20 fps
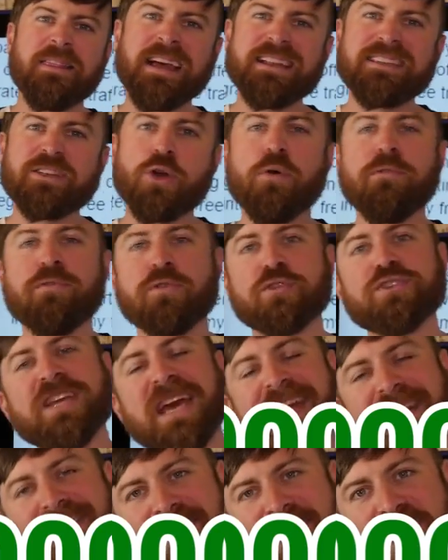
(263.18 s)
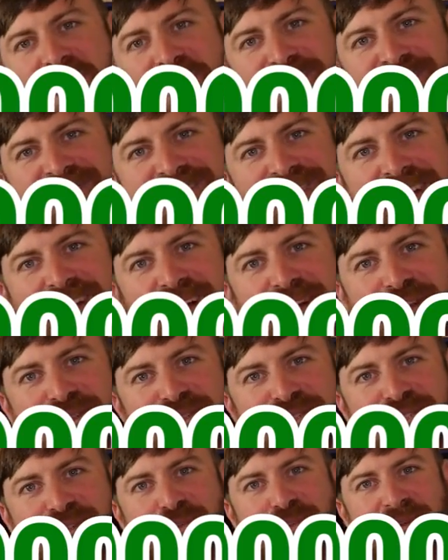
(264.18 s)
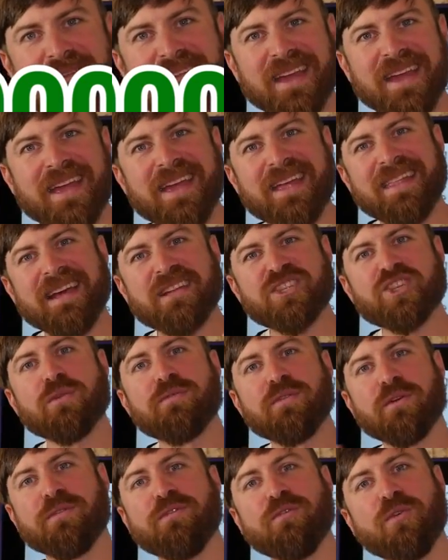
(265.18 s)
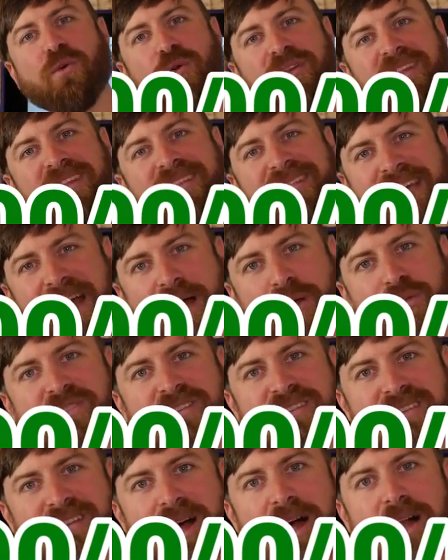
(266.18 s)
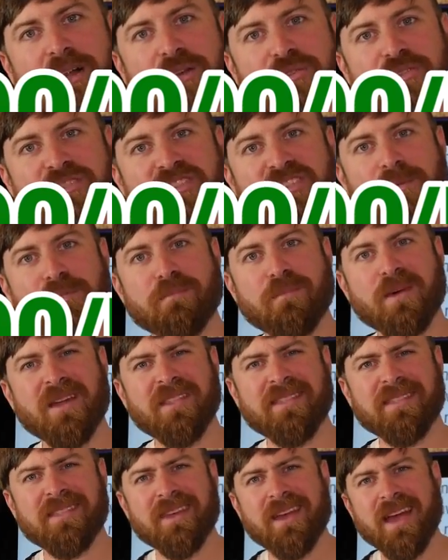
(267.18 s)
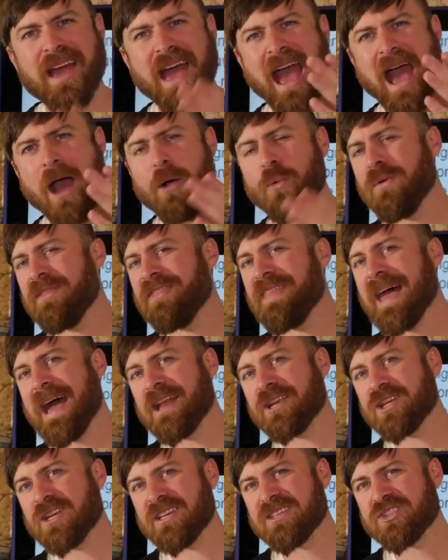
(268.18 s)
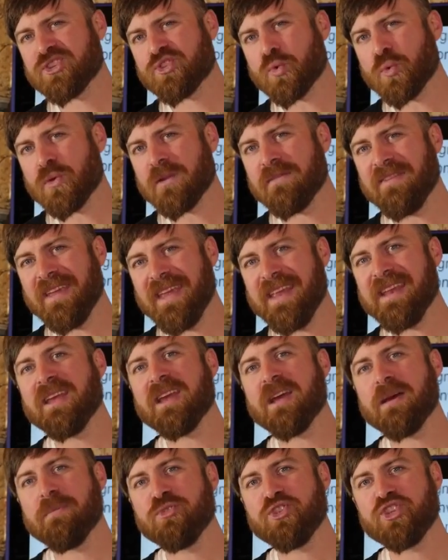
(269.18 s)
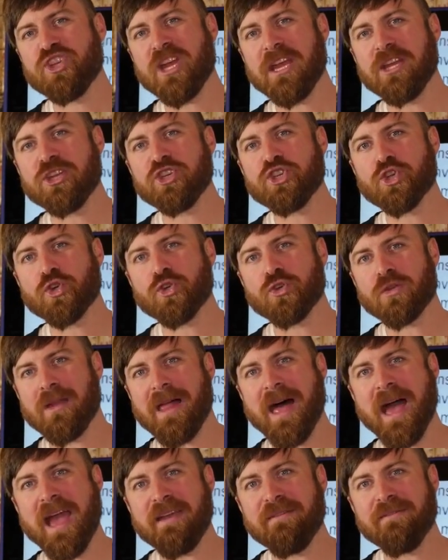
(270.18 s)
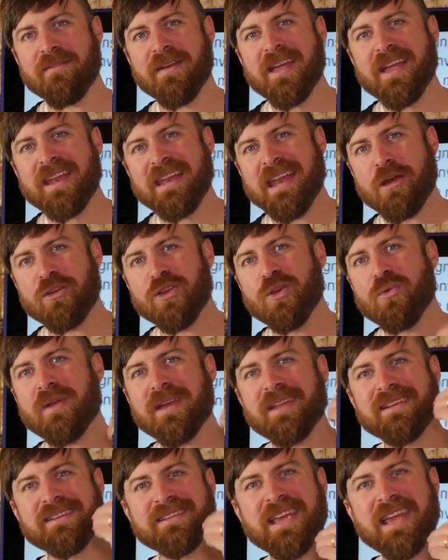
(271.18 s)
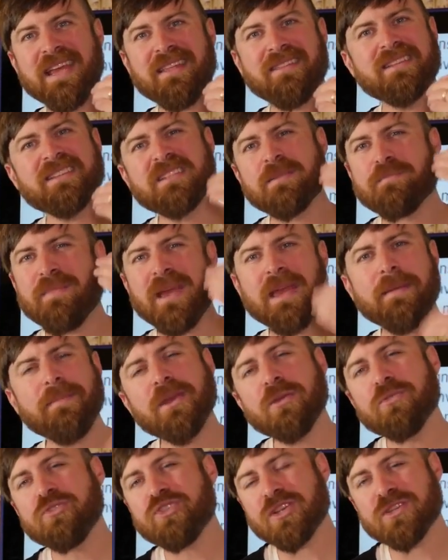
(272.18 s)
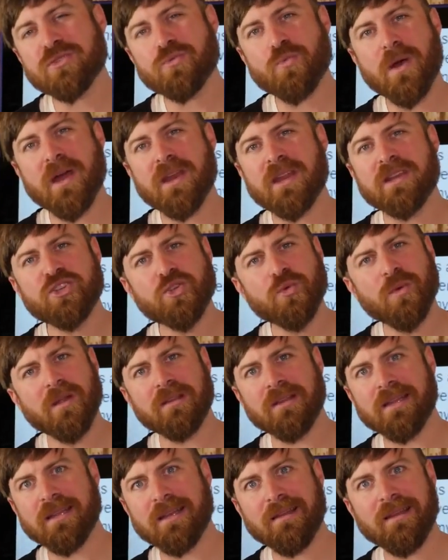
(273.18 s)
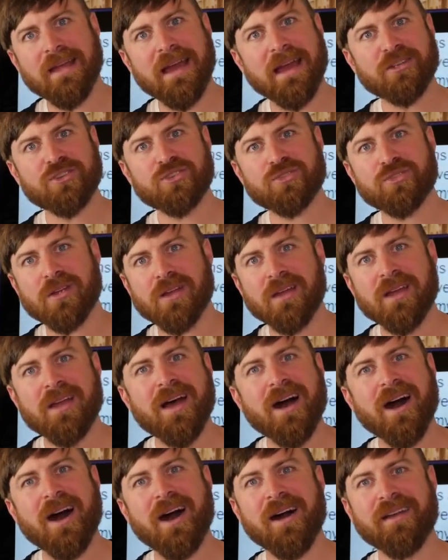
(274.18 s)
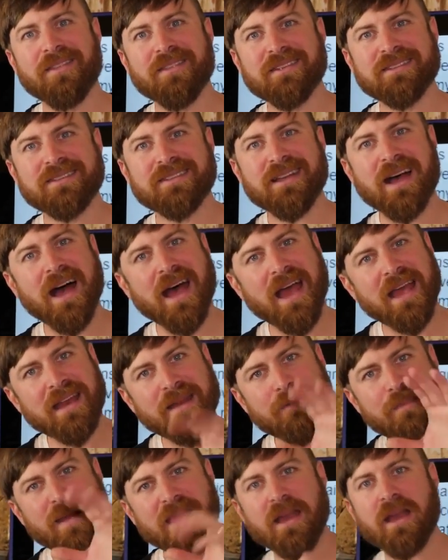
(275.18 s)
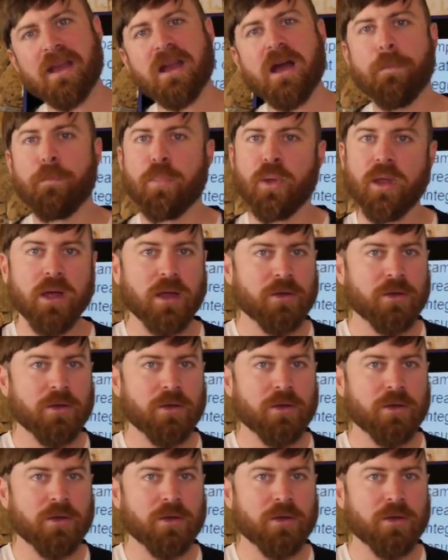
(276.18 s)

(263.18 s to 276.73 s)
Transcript: That's over ten thousand dollars a week. That's over forty thousand dollars a month. How would that sort of income change your life? Now you can take this, maybe you just want to do a little extra on the side and make a couple